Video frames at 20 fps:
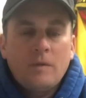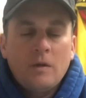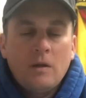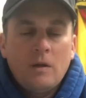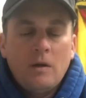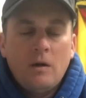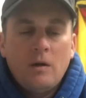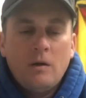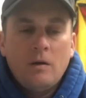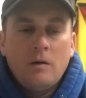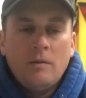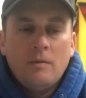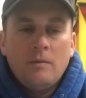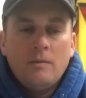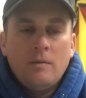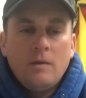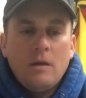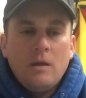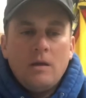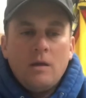um,
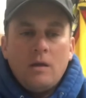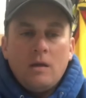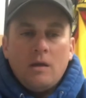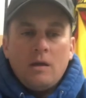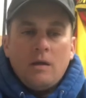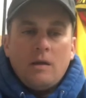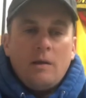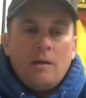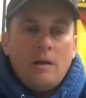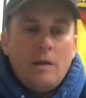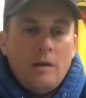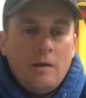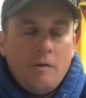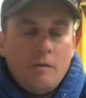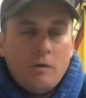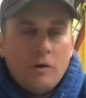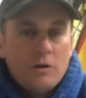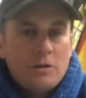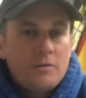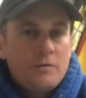it
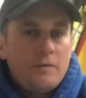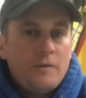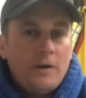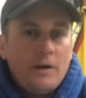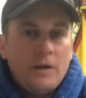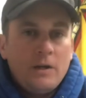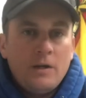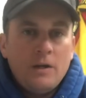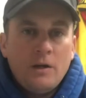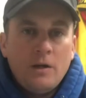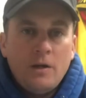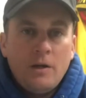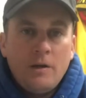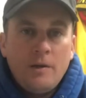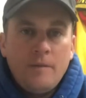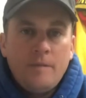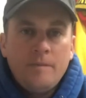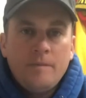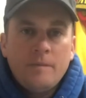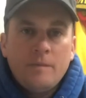works very
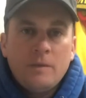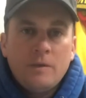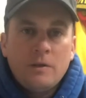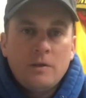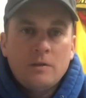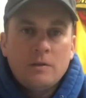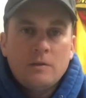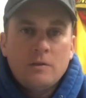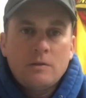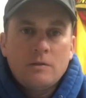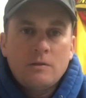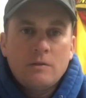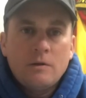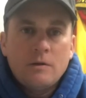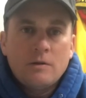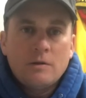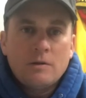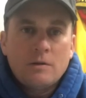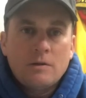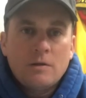good
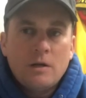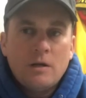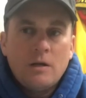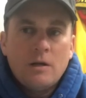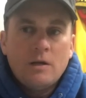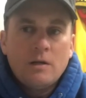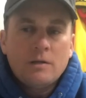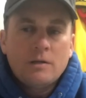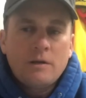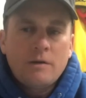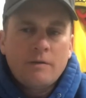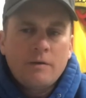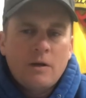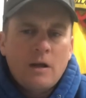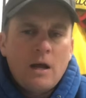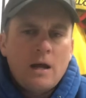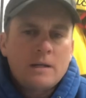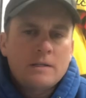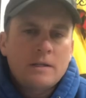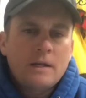there's uh, several
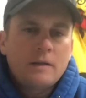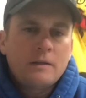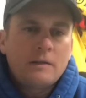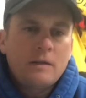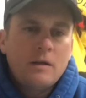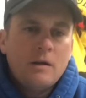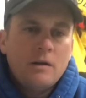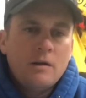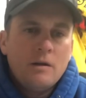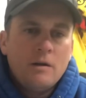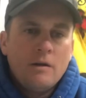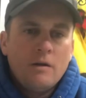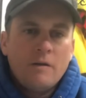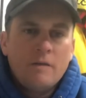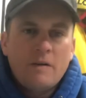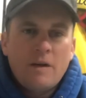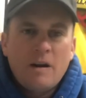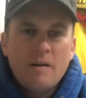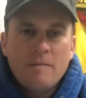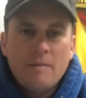guys out there you know
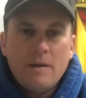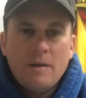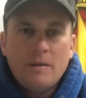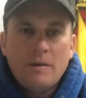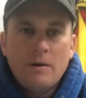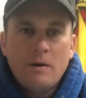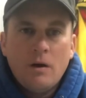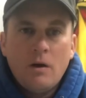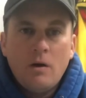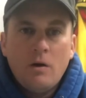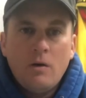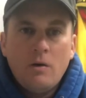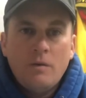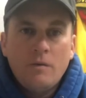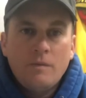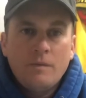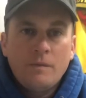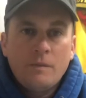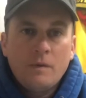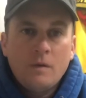kind of made their
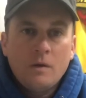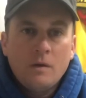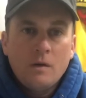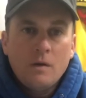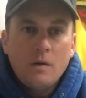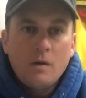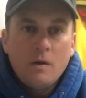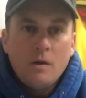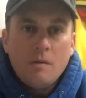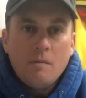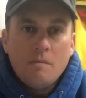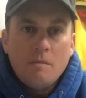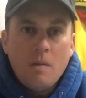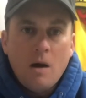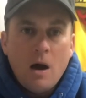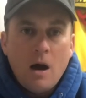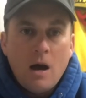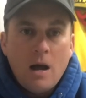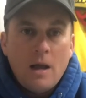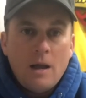own
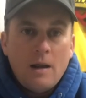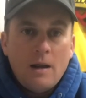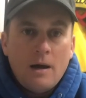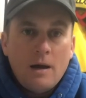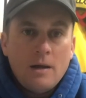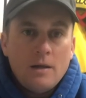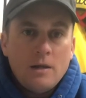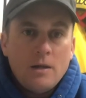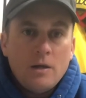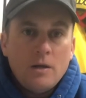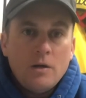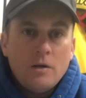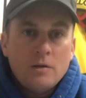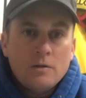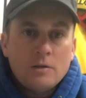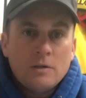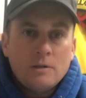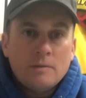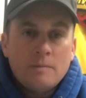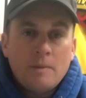mine i use
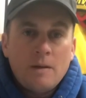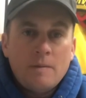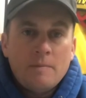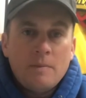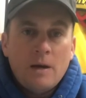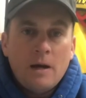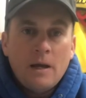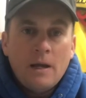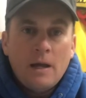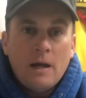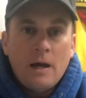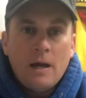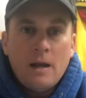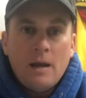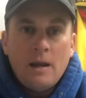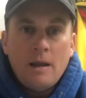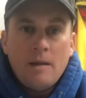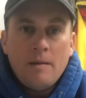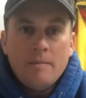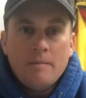it's made by a guy
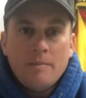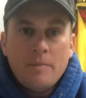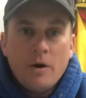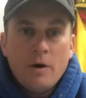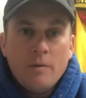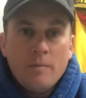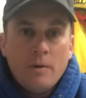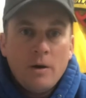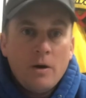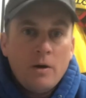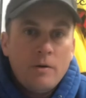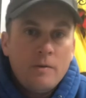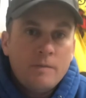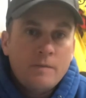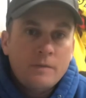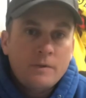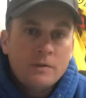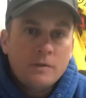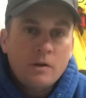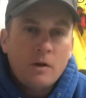named bobo
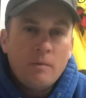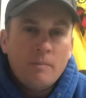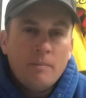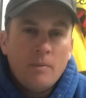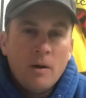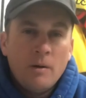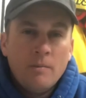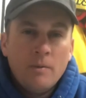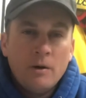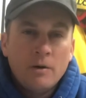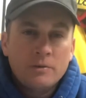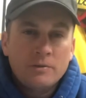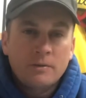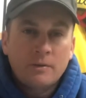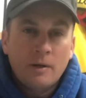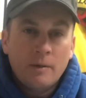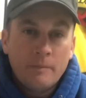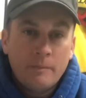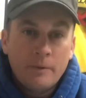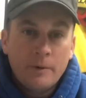it's called Bobo's
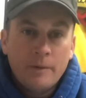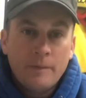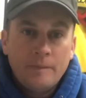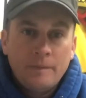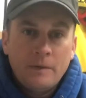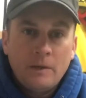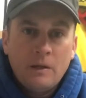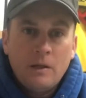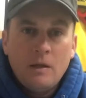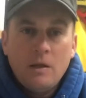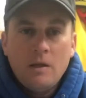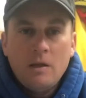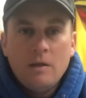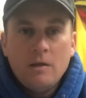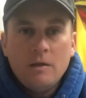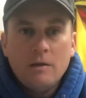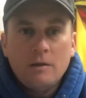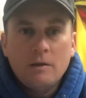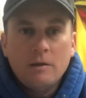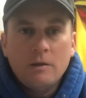thumper
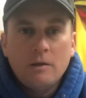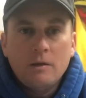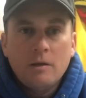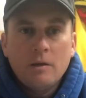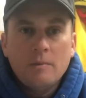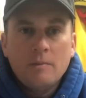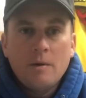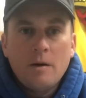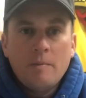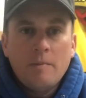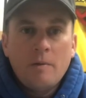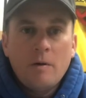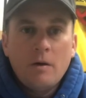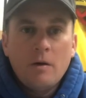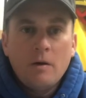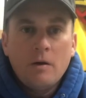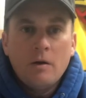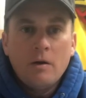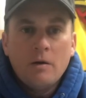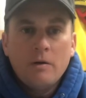you can look him up
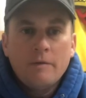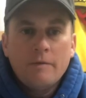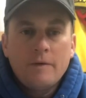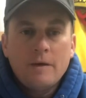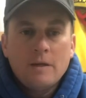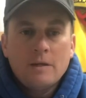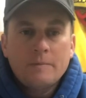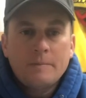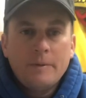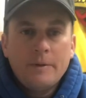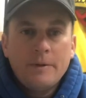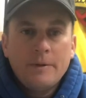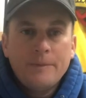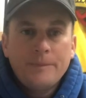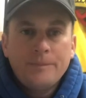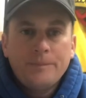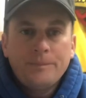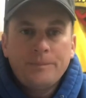on uh, facebook